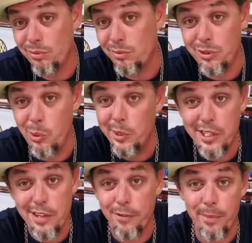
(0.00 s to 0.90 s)
Do with this
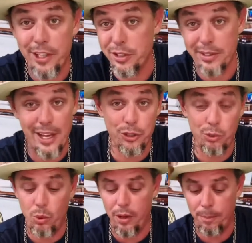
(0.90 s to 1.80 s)
information as you
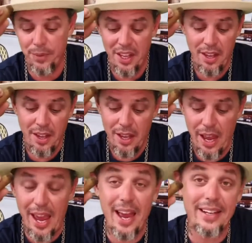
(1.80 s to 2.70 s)
will.
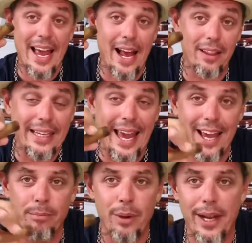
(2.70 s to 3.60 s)
And Alec
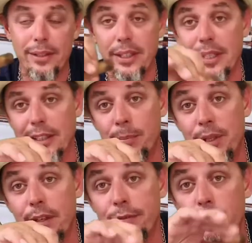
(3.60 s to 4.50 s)
and Bradley, not to be
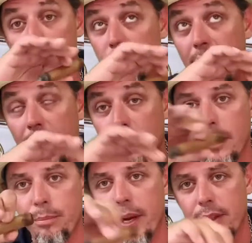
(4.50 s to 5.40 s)
confused with
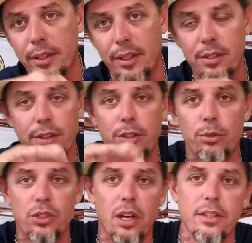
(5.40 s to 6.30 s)
Alec Bradley. These are the two
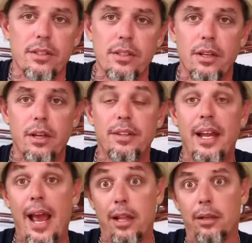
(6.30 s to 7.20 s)
sons
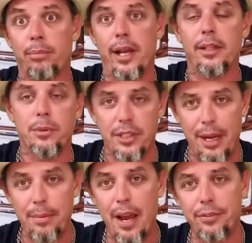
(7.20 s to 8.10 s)
that Alec Bradley was
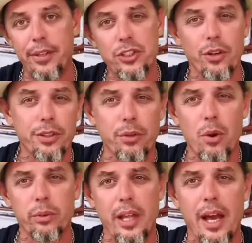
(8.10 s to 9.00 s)
named after. They started their
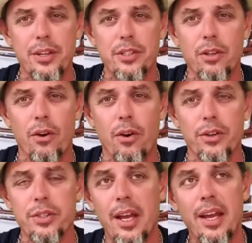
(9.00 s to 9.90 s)
own line of
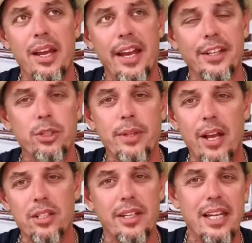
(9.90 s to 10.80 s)
cigars in
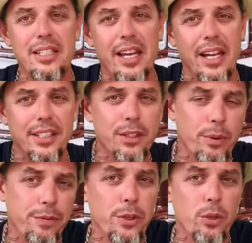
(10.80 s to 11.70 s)
2018. I did the
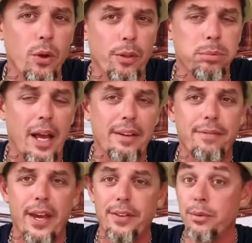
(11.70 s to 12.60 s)
review on the Blind
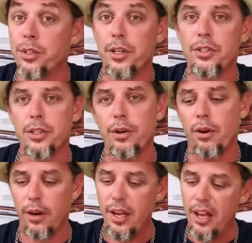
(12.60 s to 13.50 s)
Faith. It was a good
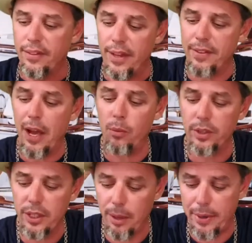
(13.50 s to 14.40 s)
cigar. They've got one
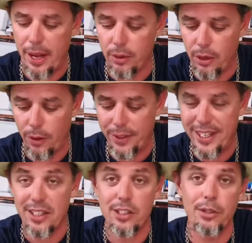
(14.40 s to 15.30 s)
coming out called the
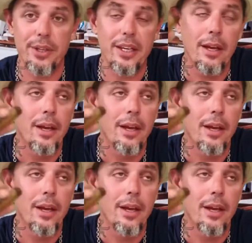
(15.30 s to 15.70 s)
Kintsugi.